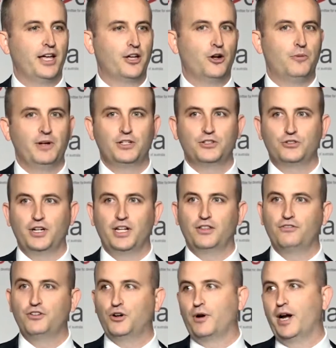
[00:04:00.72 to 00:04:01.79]
economic strength
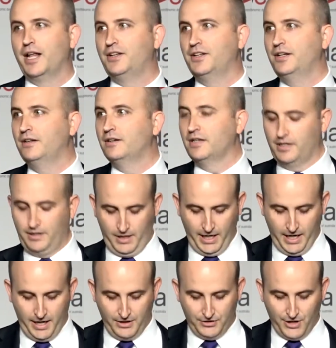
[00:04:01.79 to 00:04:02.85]
for granted,
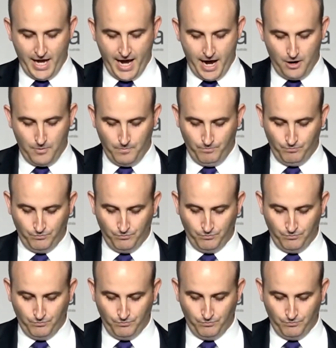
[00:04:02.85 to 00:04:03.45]
it is now.